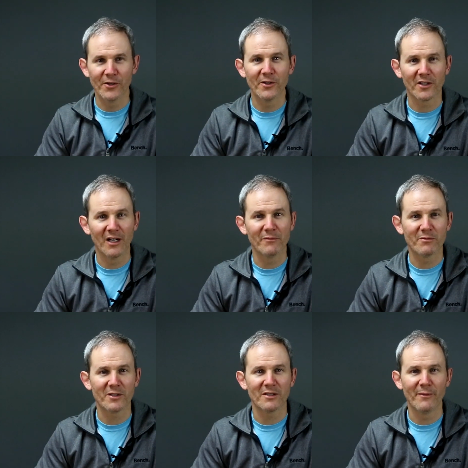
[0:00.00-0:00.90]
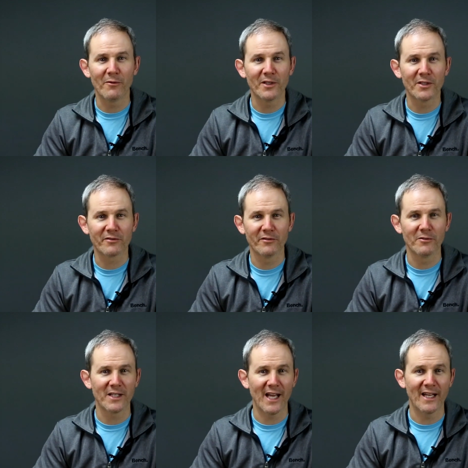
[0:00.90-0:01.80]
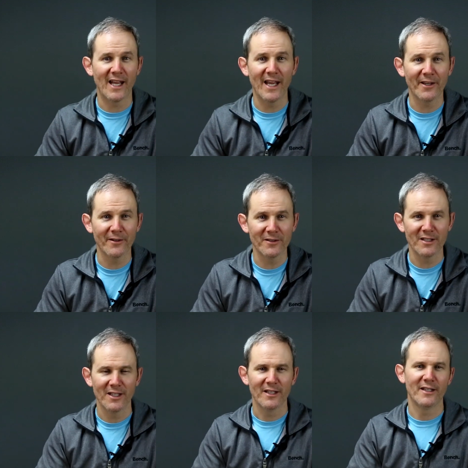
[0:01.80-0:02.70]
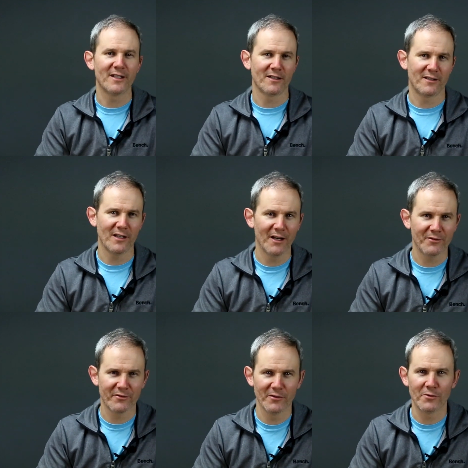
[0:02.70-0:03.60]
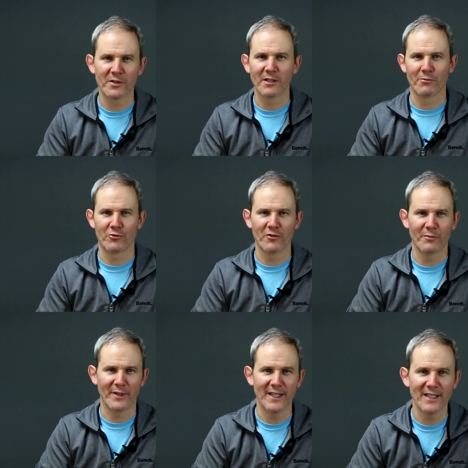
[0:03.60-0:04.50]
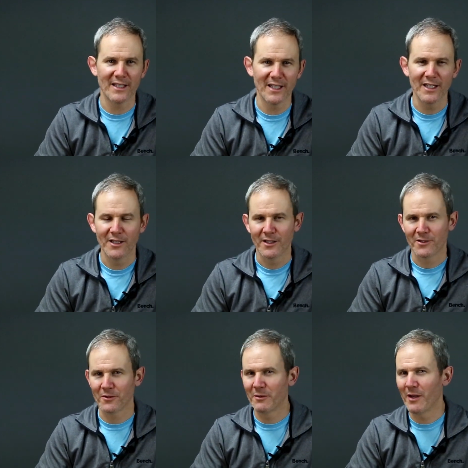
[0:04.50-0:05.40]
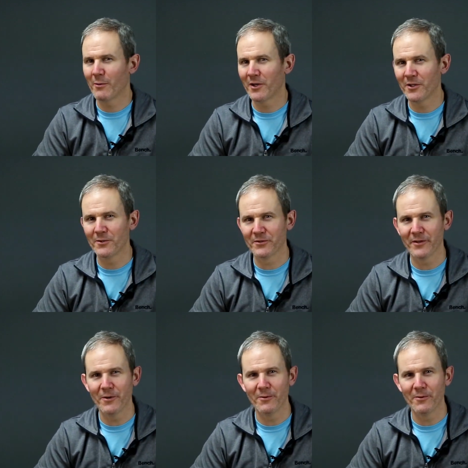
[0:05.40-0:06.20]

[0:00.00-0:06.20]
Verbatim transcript: unit comes with some mounting screws and anchors. These are soft screws, they will strip easily, so you may want to use your